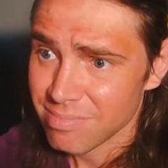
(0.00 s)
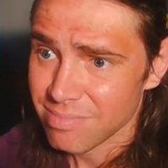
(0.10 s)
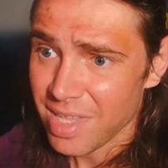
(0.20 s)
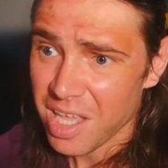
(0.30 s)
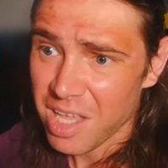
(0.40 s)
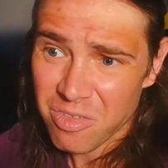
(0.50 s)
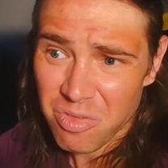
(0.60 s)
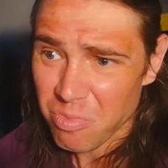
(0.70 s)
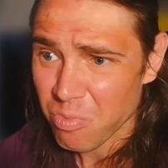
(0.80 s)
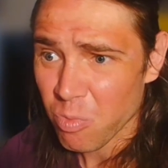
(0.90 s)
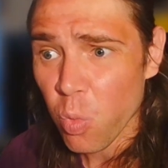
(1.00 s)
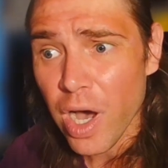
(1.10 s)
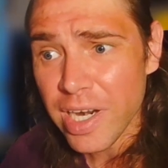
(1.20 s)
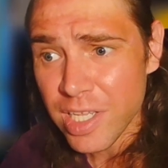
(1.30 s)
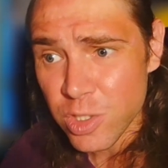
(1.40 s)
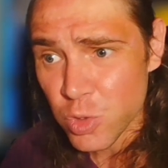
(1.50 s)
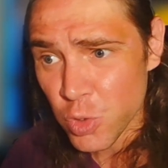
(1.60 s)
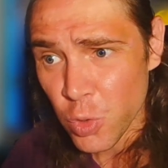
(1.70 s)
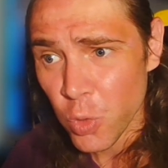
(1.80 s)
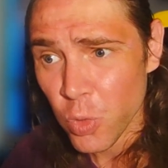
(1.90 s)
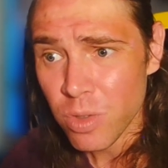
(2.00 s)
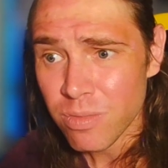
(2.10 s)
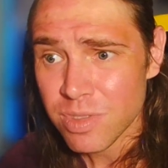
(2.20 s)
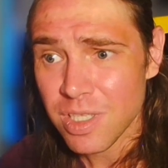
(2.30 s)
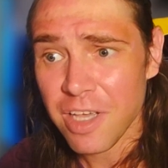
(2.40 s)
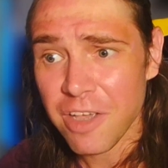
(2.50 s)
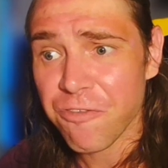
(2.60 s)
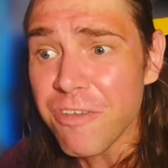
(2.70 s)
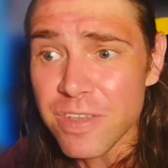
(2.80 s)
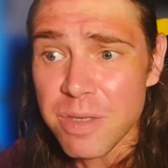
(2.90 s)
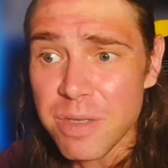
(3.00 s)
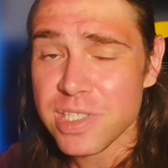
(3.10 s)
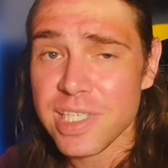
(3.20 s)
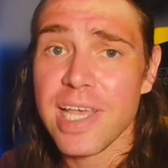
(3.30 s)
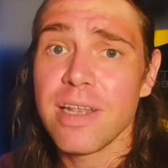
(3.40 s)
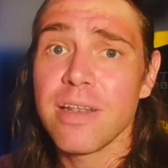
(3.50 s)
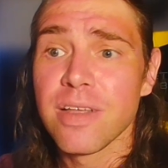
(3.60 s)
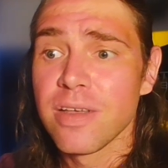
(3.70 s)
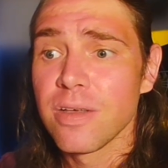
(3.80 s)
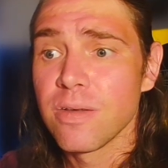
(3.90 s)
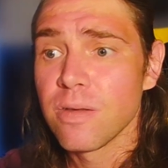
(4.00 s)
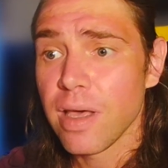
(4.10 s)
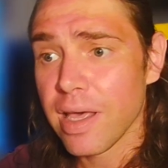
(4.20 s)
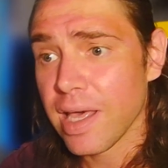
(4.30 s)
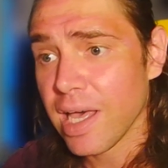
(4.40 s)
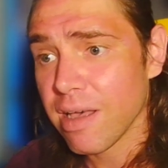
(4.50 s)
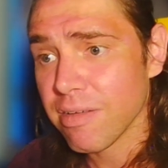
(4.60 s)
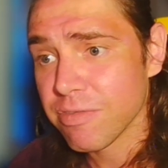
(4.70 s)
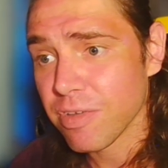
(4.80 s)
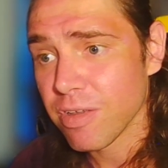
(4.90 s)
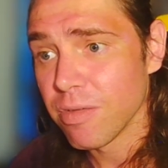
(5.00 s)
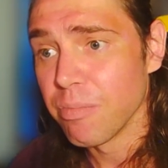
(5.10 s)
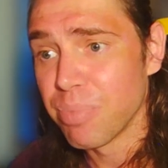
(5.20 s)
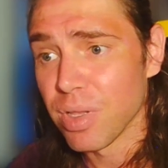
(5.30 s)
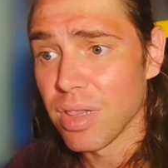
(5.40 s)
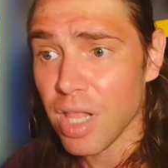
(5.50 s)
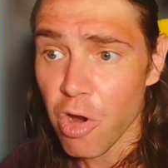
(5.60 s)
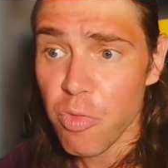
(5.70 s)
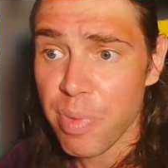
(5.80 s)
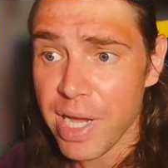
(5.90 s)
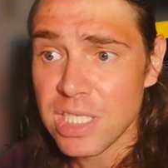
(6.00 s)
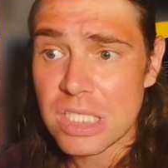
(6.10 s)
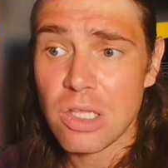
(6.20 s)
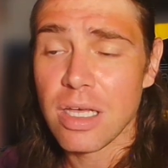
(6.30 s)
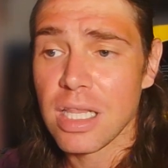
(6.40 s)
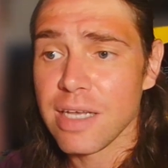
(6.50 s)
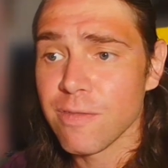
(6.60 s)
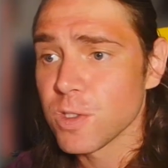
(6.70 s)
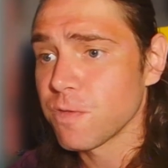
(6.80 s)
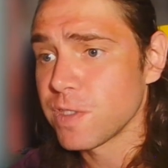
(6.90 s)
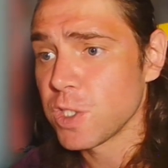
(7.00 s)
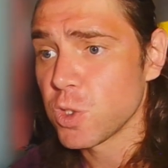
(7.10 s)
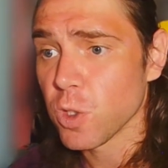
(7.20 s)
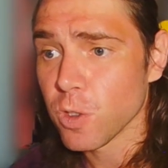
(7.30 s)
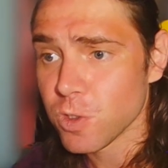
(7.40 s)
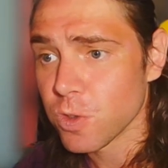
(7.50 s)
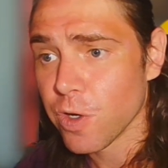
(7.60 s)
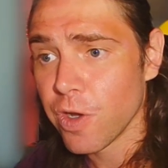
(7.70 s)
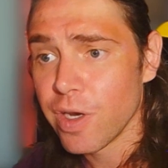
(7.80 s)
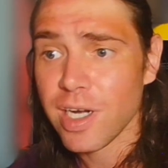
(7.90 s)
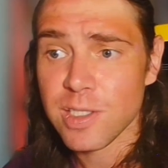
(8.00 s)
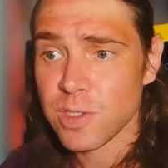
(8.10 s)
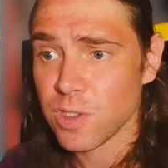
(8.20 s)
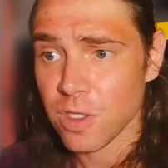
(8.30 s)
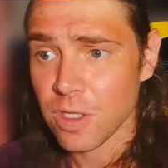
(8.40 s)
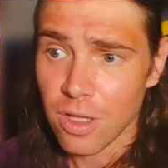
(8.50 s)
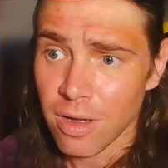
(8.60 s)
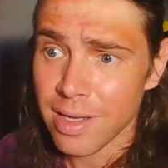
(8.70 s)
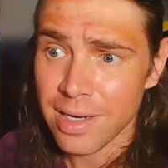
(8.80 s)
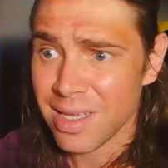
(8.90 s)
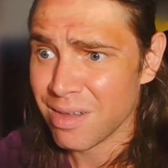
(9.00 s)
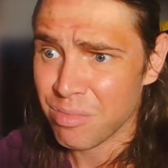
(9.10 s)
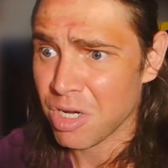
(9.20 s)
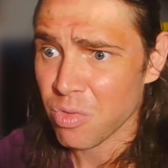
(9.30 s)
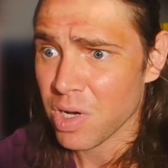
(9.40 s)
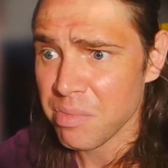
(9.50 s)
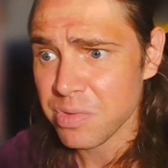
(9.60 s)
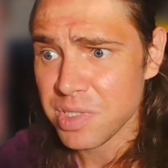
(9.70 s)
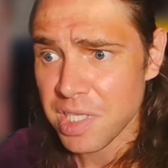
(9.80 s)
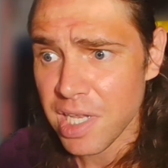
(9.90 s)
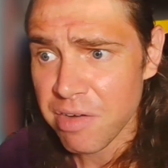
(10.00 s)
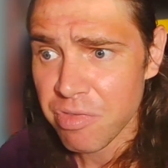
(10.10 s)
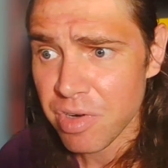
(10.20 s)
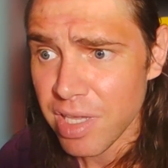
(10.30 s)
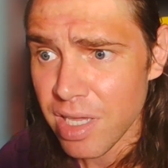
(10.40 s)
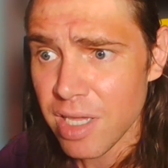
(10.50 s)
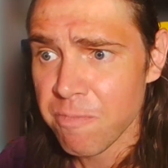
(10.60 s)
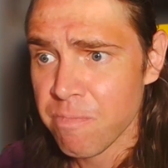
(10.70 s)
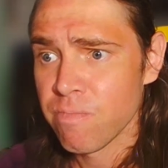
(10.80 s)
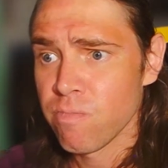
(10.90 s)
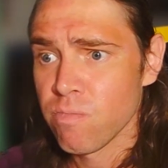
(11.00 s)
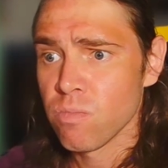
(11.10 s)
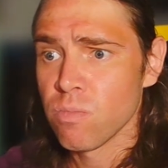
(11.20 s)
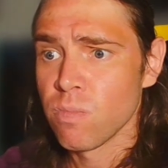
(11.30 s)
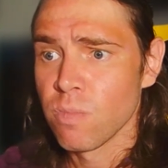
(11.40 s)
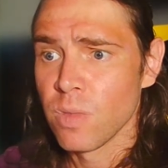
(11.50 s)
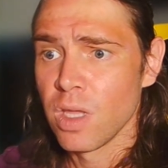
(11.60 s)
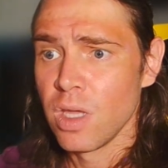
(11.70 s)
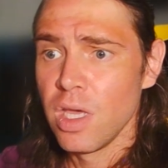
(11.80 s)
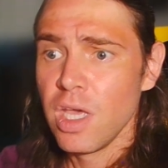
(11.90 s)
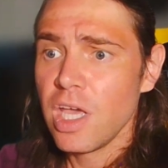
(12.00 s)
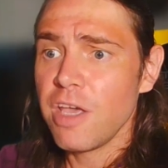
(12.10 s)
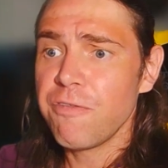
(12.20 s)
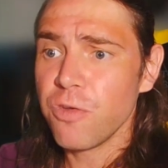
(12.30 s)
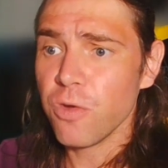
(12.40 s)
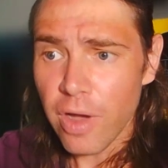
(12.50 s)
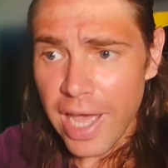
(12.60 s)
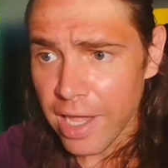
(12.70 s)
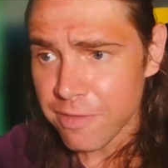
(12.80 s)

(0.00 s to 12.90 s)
And 1 in 2, so like 50%, have below baseline levels of testosterone, and it's declining by 1% every year. If you're out of